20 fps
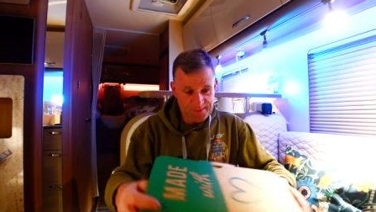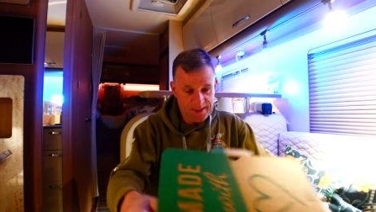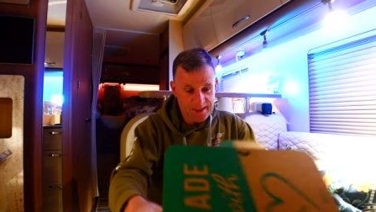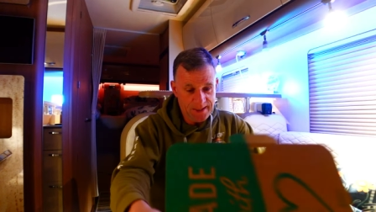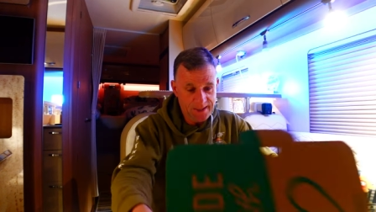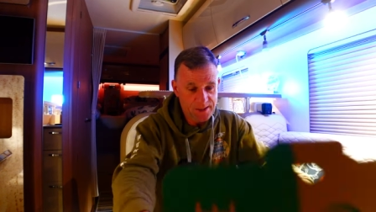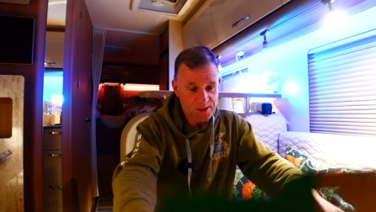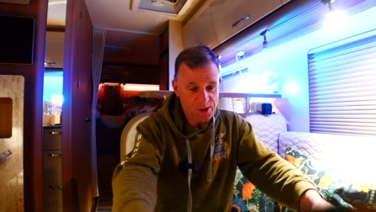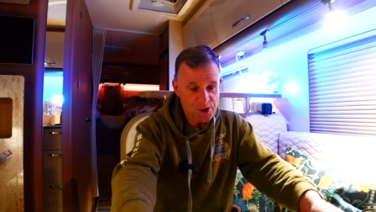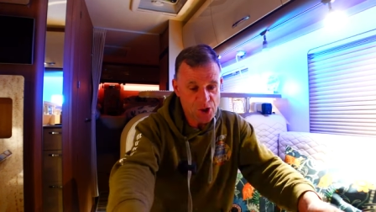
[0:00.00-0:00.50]

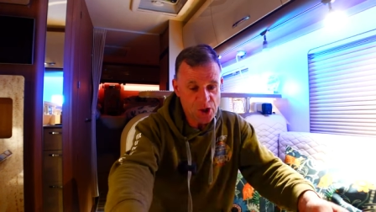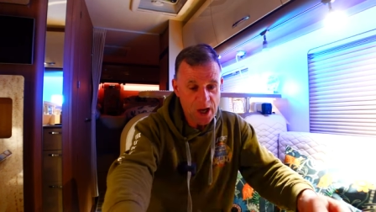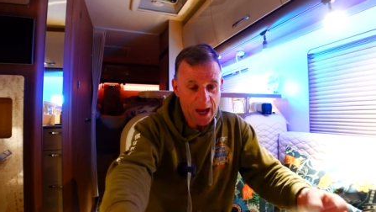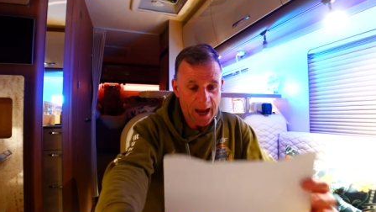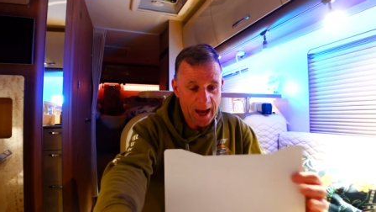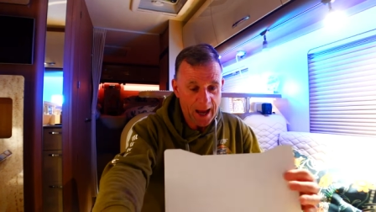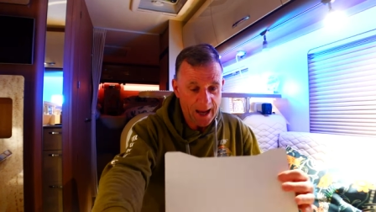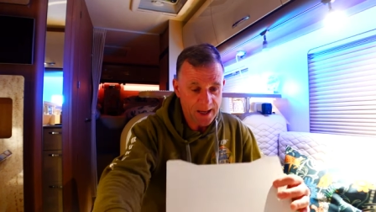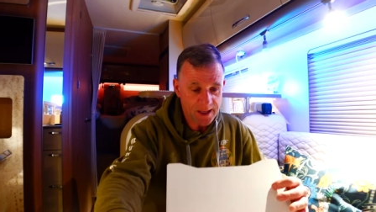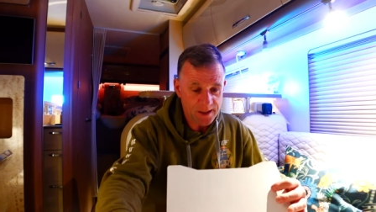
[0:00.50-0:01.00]

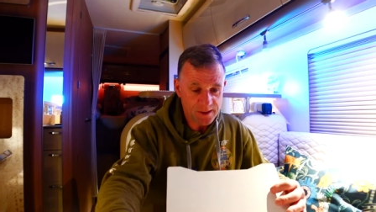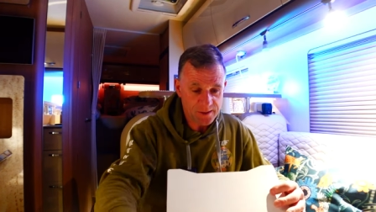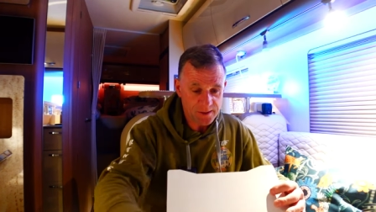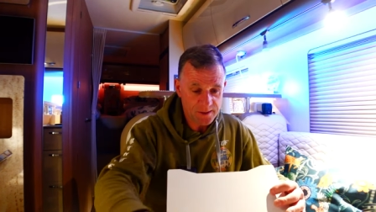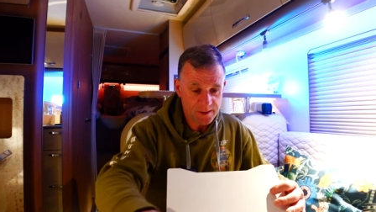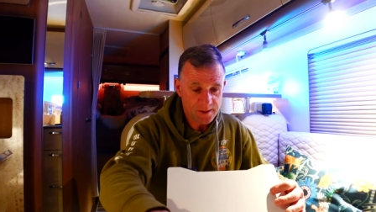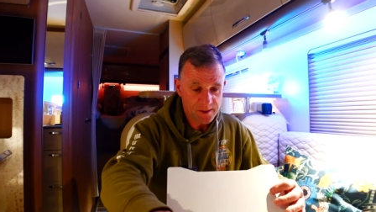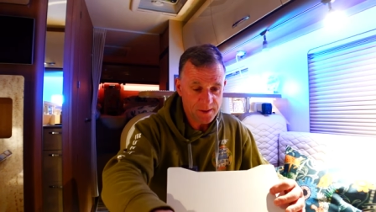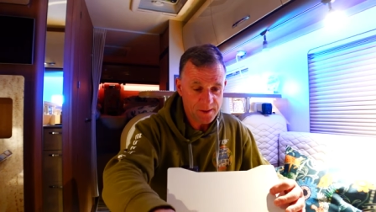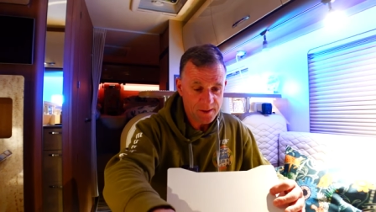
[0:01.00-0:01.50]
inside
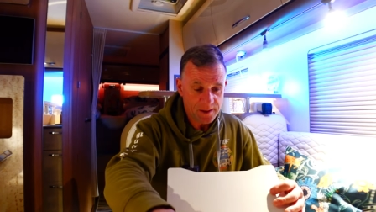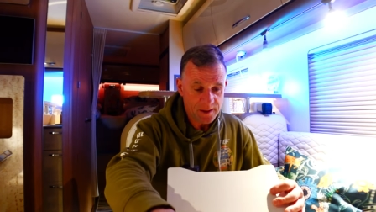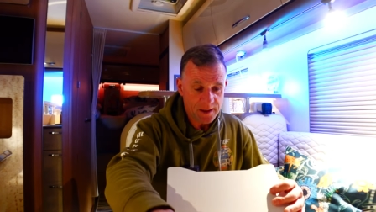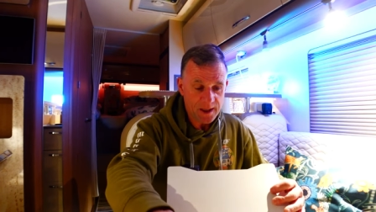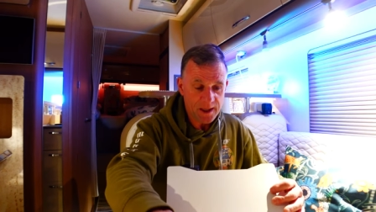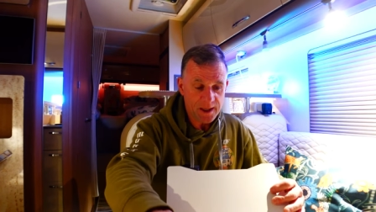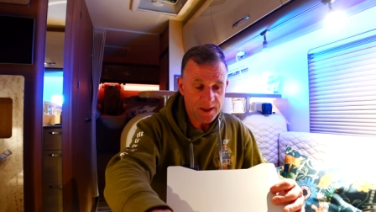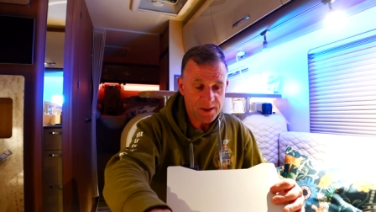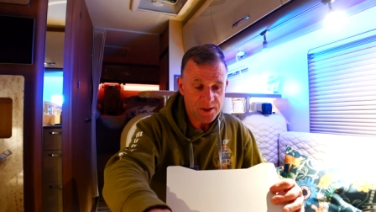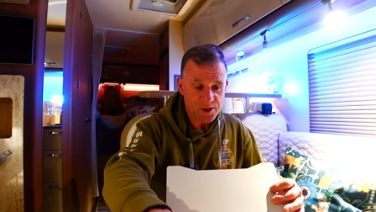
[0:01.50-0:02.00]

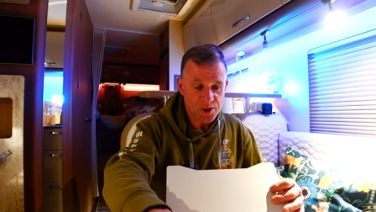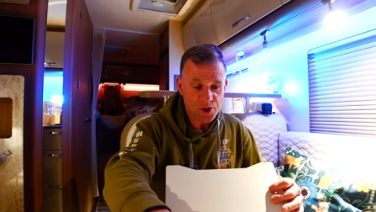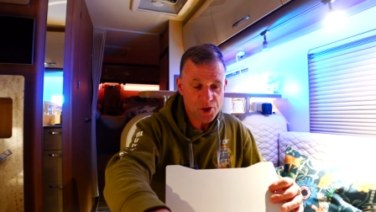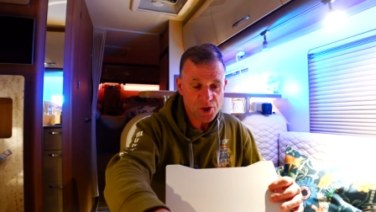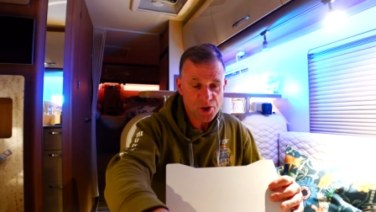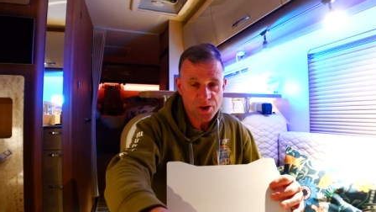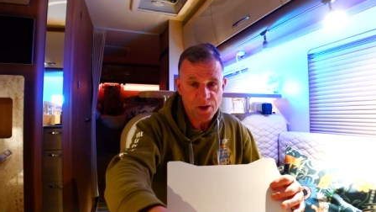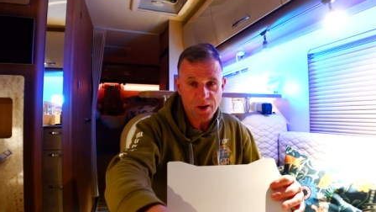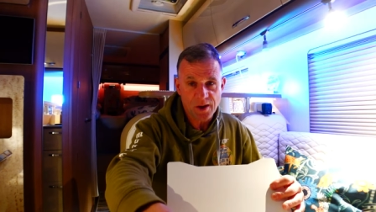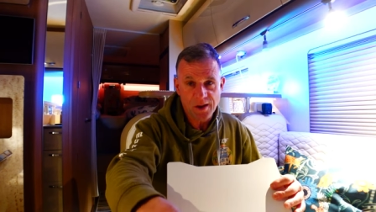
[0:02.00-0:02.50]

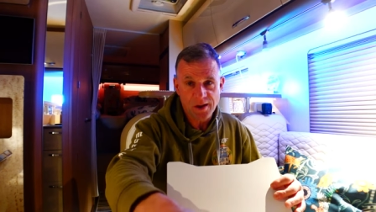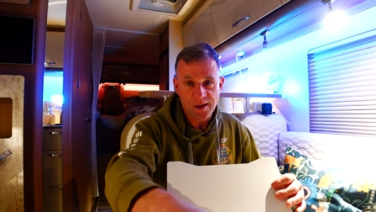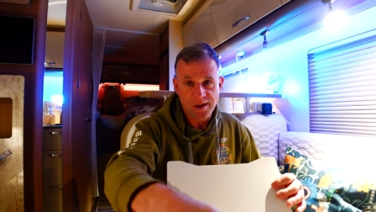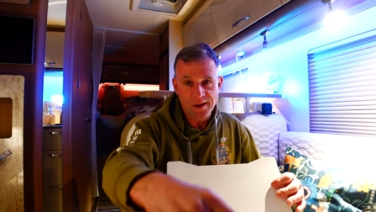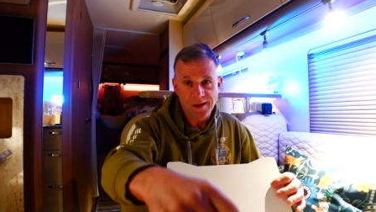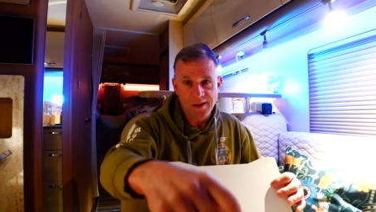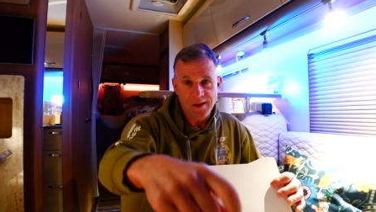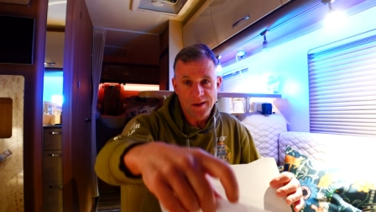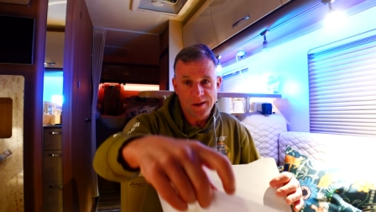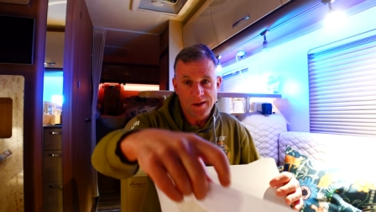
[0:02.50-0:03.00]
is
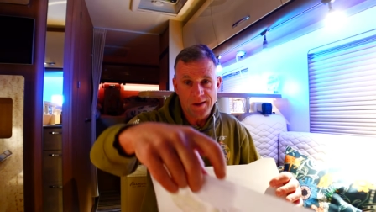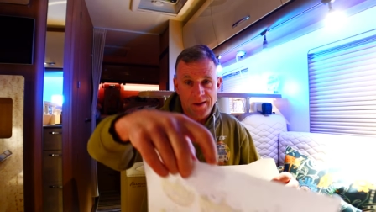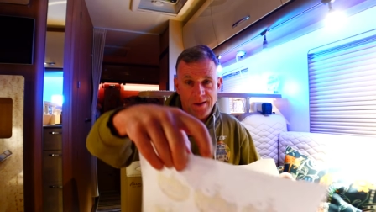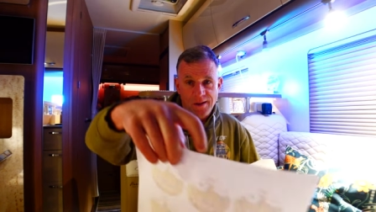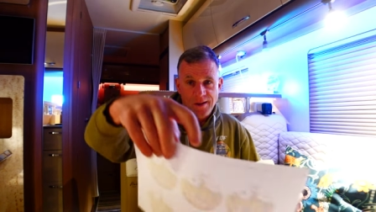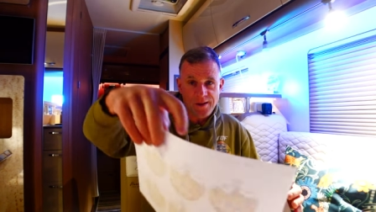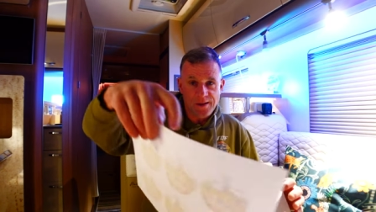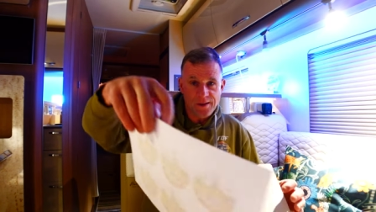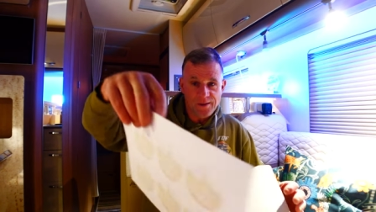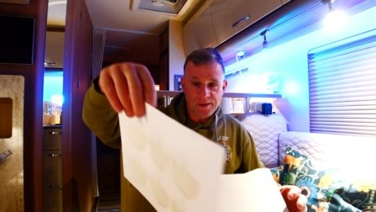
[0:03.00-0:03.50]

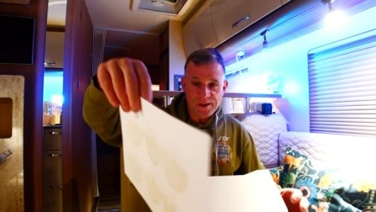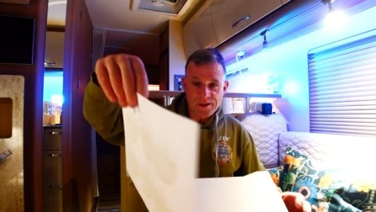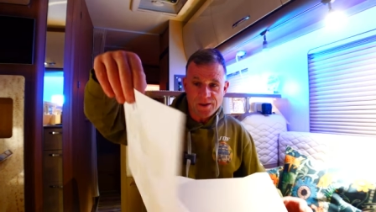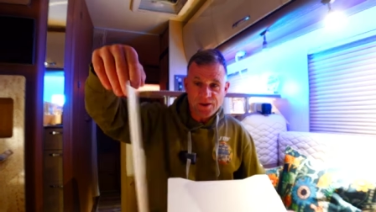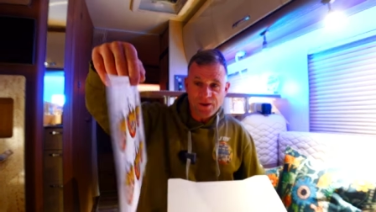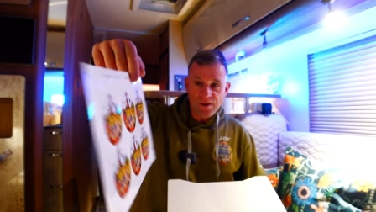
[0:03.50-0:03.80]
these